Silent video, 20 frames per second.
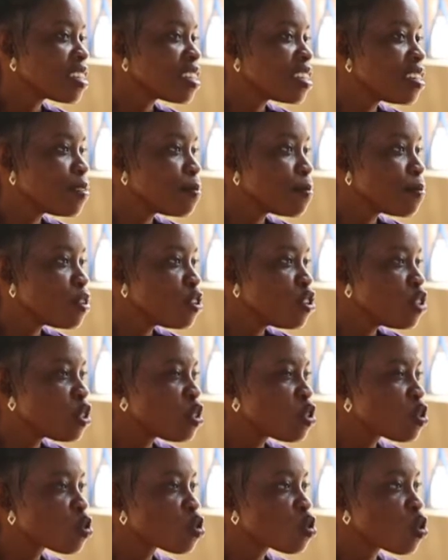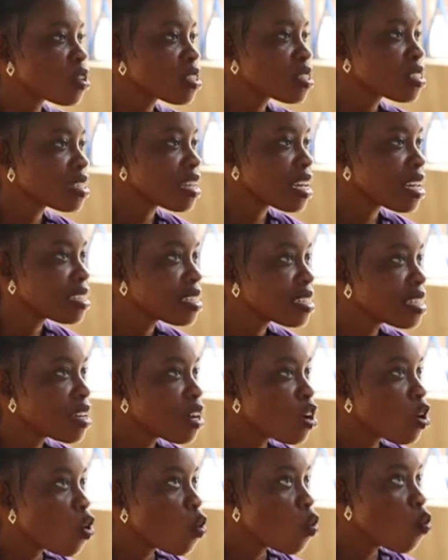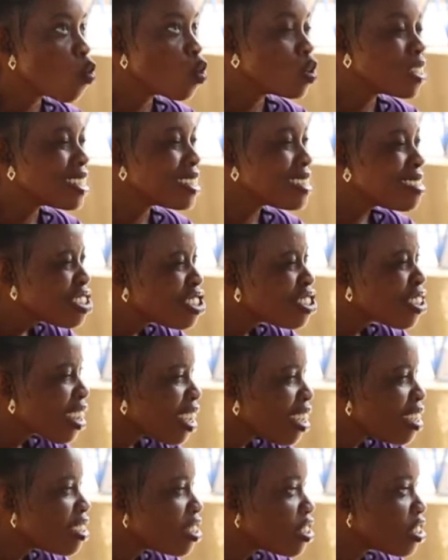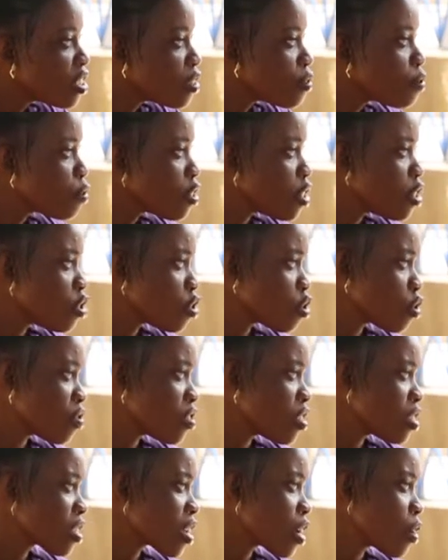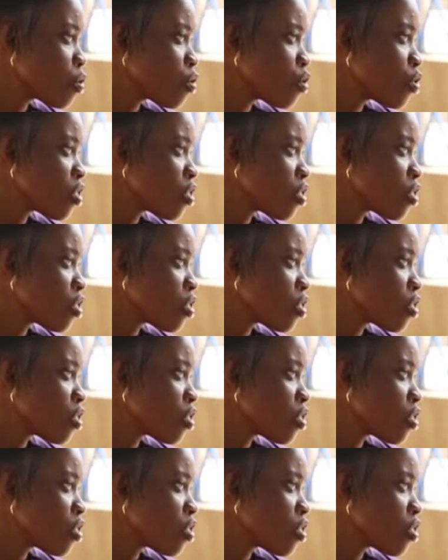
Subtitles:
he thought that would change the face of this country?